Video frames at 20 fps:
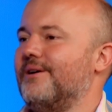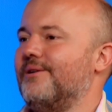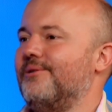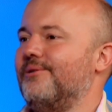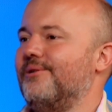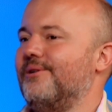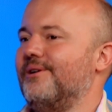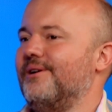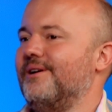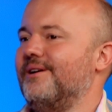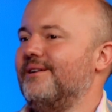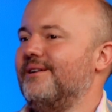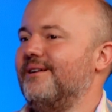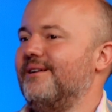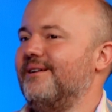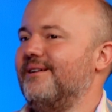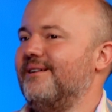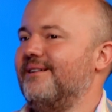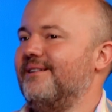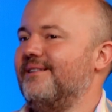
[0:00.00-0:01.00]

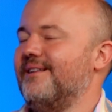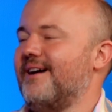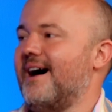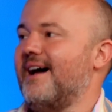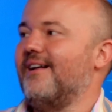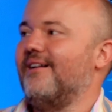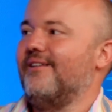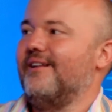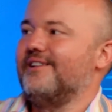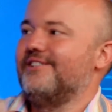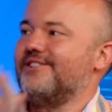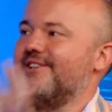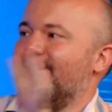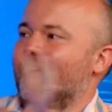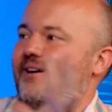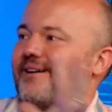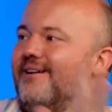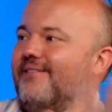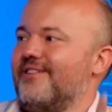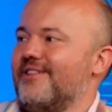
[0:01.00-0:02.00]
Bitcoin, not a bunch
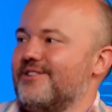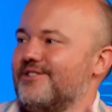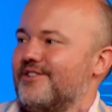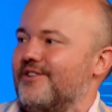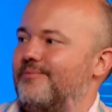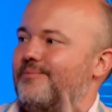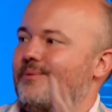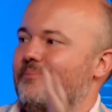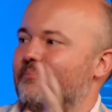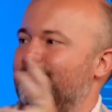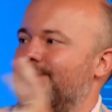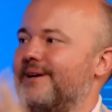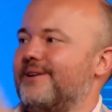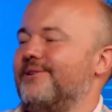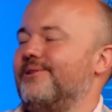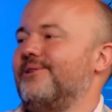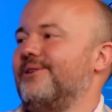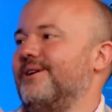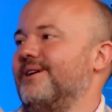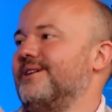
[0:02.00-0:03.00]
of other stuff, but
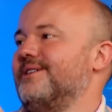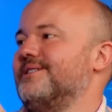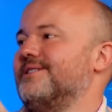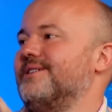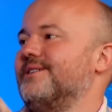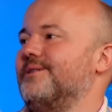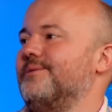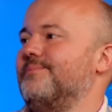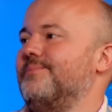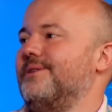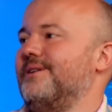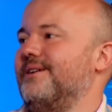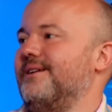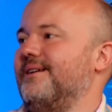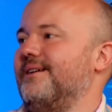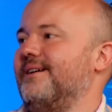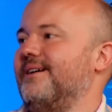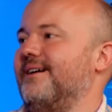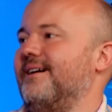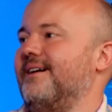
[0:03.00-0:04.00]
Bitcoin is going to
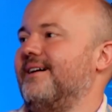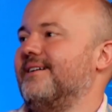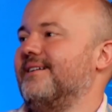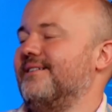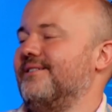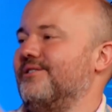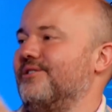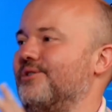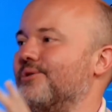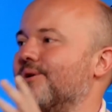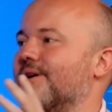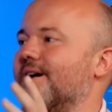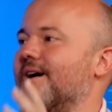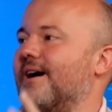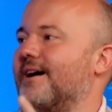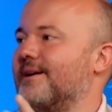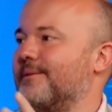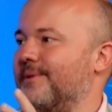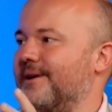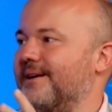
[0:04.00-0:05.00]
be a new
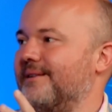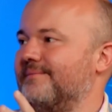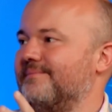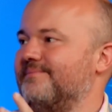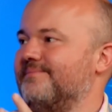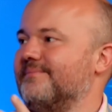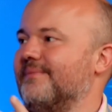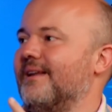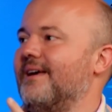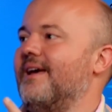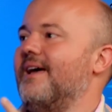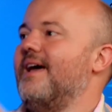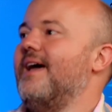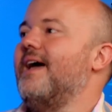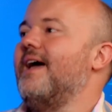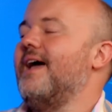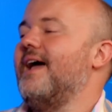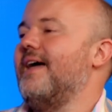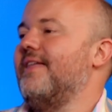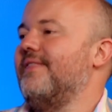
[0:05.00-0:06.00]
economy.
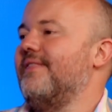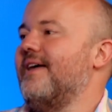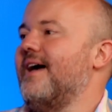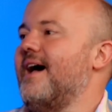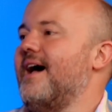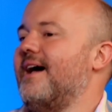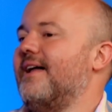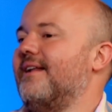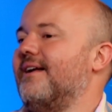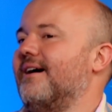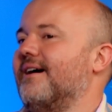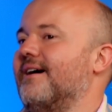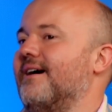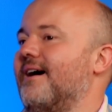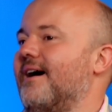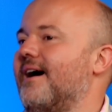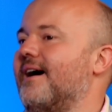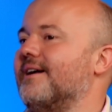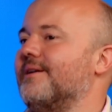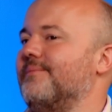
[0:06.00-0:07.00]
And that
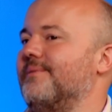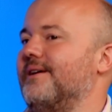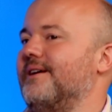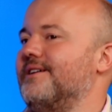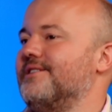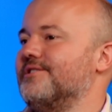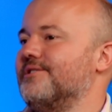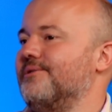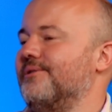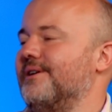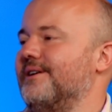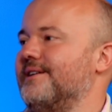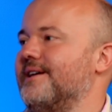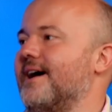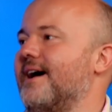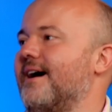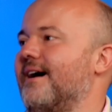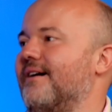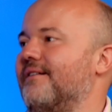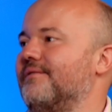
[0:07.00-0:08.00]
economy is going to
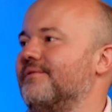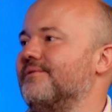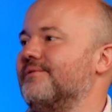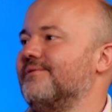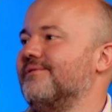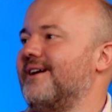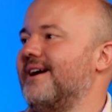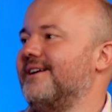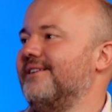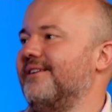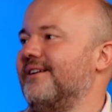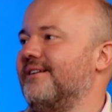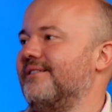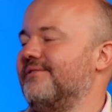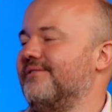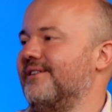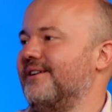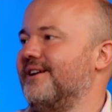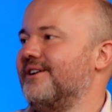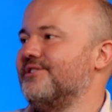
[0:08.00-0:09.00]
have
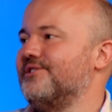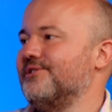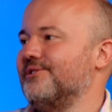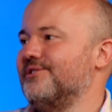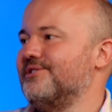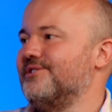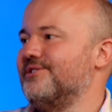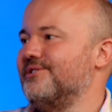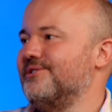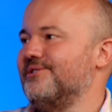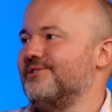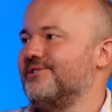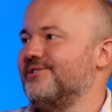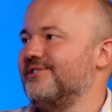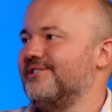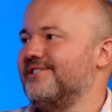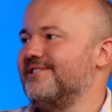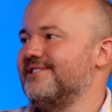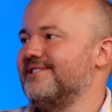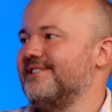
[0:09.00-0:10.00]
regulated financial
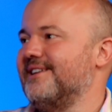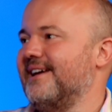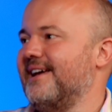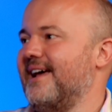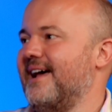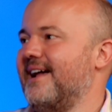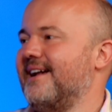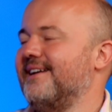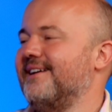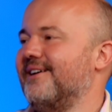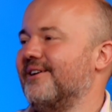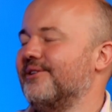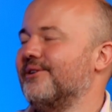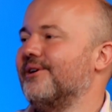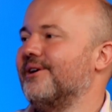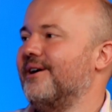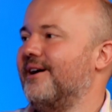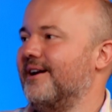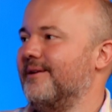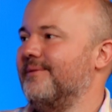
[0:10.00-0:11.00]
institutions like any
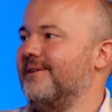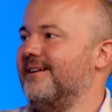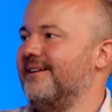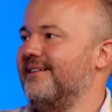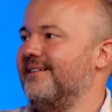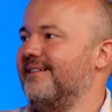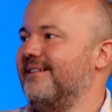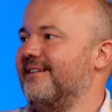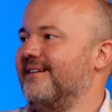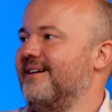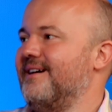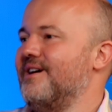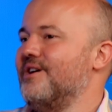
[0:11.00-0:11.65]
other economy.